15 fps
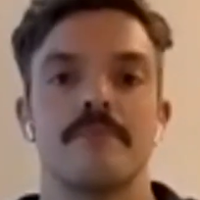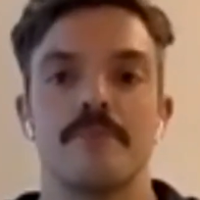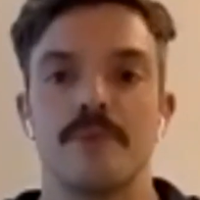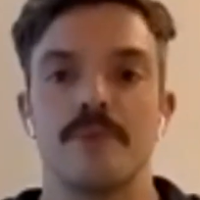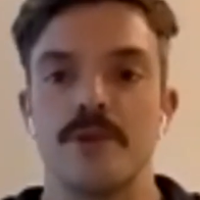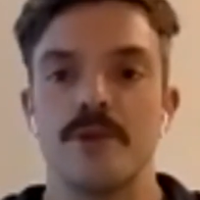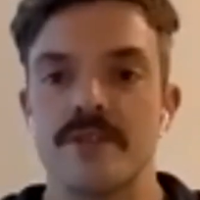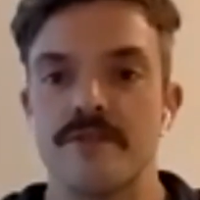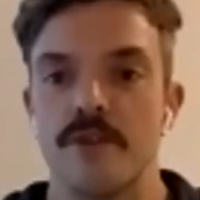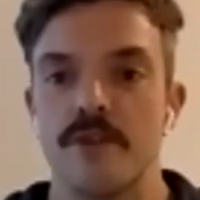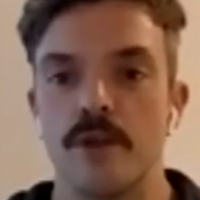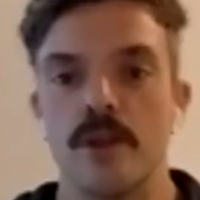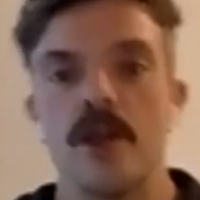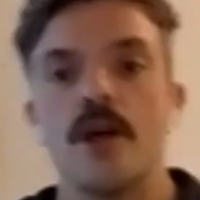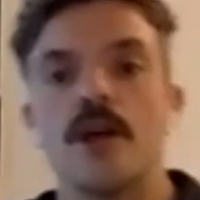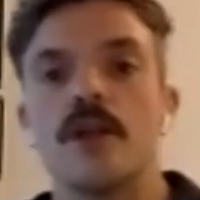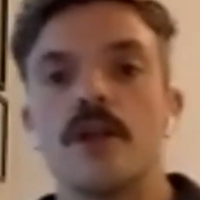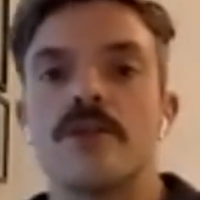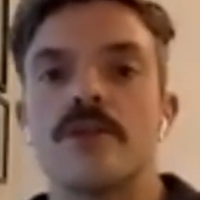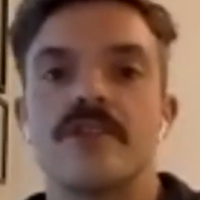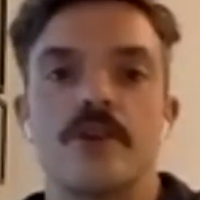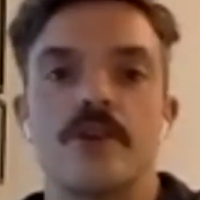Beautiful.
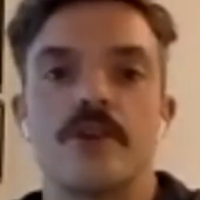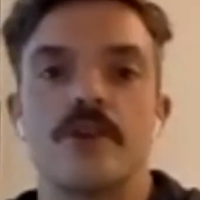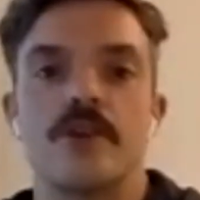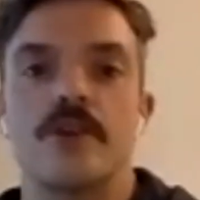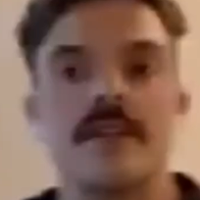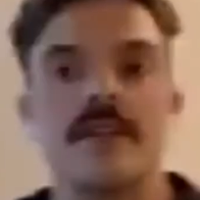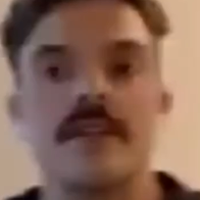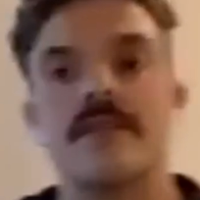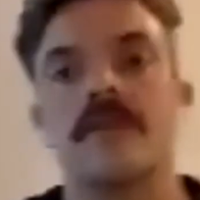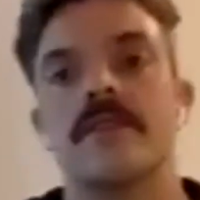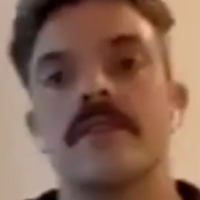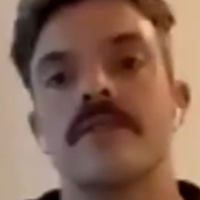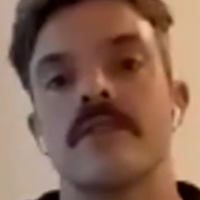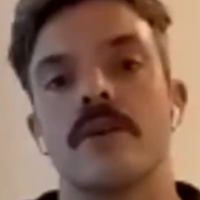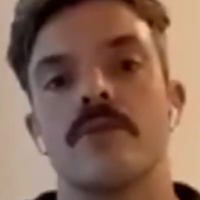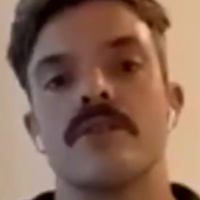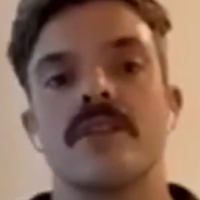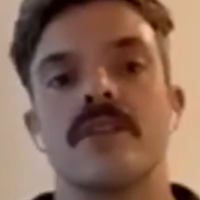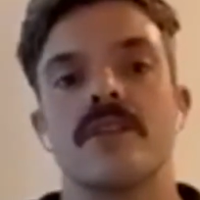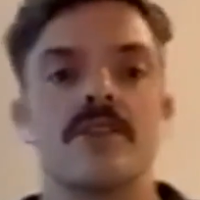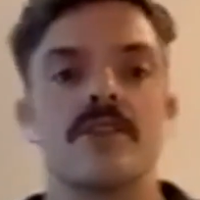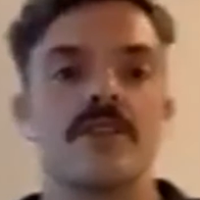Look to your right, toes
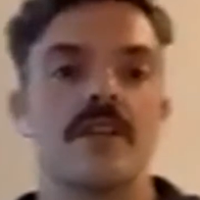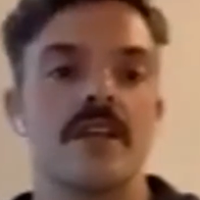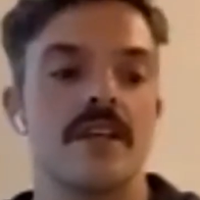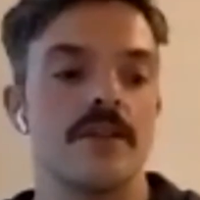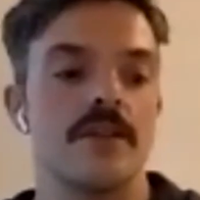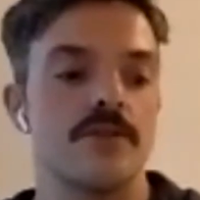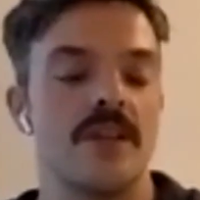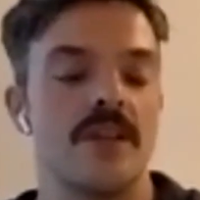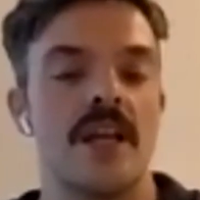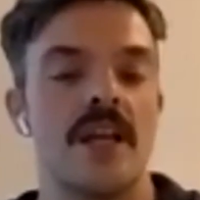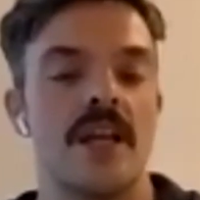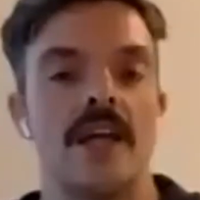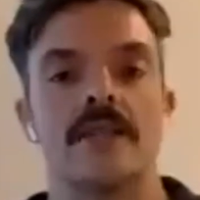touch, heels relax.